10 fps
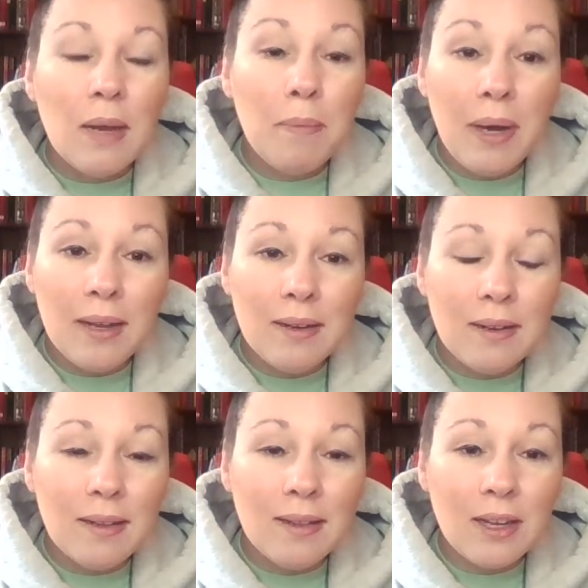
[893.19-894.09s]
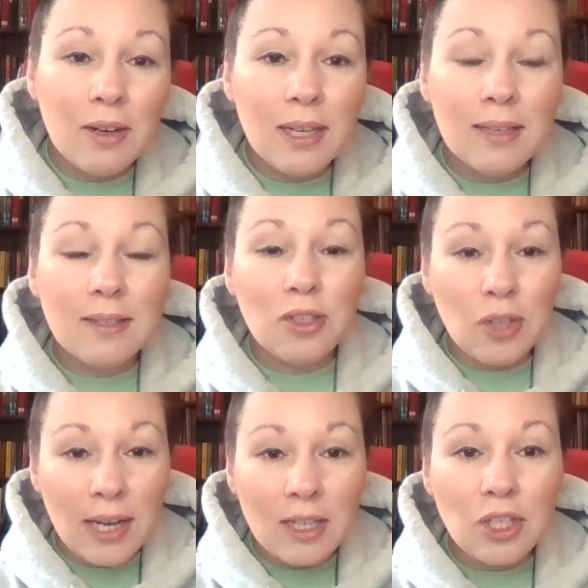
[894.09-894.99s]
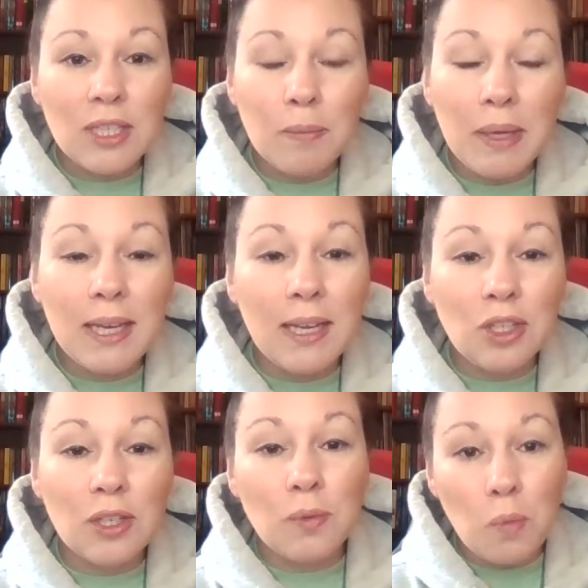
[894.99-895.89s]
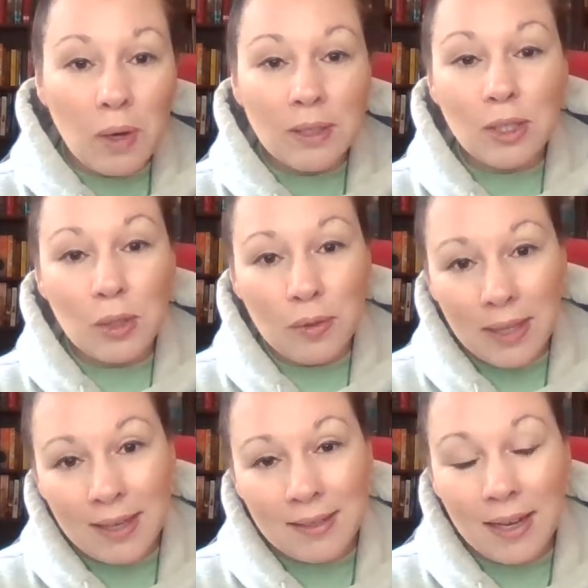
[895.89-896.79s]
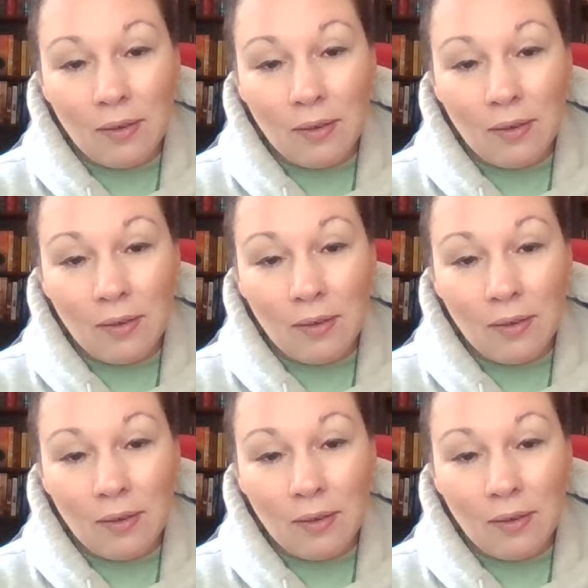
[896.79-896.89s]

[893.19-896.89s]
But there is strategy to picking just 1 to 2 things